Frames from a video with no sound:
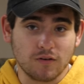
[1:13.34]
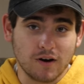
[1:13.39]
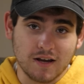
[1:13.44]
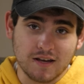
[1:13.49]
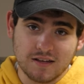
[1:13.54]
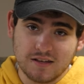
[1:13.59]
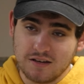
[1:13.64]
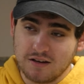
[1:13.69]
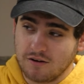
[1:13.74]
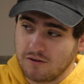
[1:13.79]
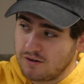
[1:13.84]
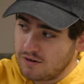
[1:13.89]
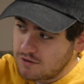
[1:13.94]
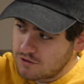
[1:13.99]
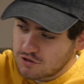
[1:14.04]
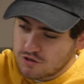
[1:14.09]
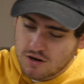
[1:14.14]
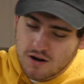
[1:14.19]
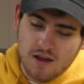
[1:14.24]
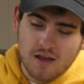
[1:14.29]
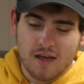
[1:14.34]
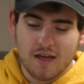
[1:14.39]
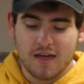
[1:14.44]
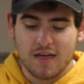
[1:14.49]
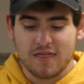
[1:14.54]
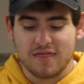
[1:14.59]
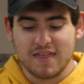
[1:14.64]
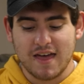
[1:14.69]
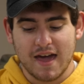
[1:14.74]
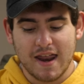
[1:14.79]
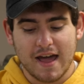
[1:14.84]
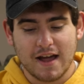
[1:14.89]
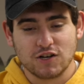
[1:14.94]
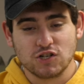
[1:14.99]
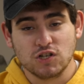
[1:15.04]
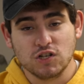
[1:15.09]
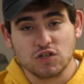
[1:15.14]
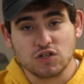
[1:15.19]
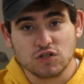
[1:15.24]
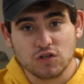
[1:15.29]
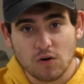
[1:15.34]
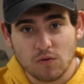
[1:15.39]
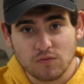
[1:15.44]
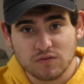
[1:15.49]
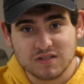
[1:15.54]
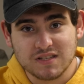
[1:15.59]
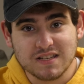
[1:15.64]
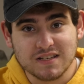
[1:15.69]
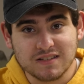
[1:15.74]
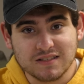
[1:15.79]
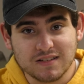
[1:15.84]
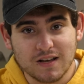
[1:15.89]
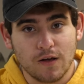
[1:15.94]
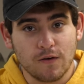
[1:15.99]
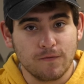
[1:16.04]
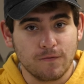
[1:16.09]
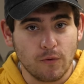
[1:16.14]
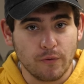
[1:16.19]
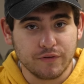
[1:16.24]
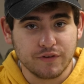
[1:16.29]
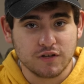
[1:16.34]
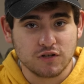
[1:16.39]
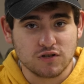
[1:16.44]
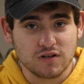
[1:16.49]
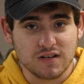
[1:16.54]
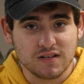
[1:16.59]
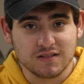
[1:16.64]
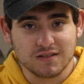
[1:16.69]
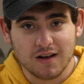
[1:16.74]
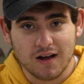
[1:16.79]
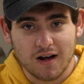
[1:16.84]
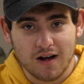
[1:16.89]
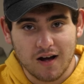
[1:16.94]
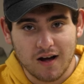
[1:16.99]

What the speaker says: right here-ish, that actually shows the cell voltages